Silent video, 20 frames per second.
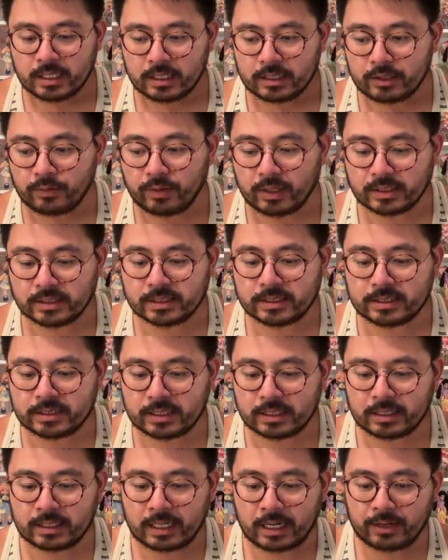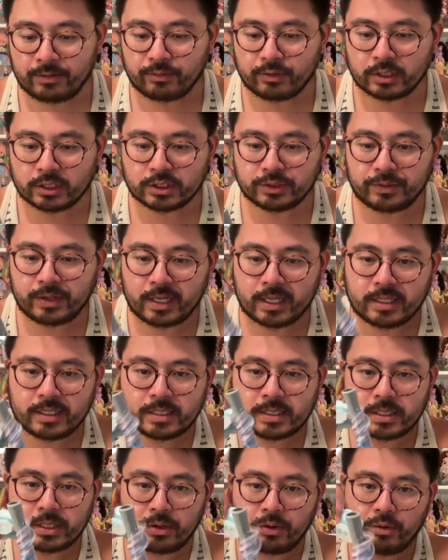the ones that I worked with.
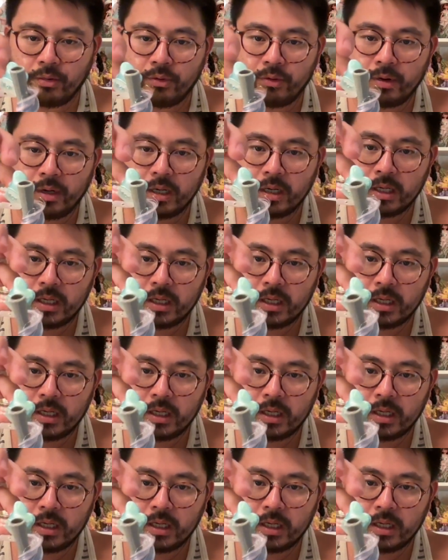So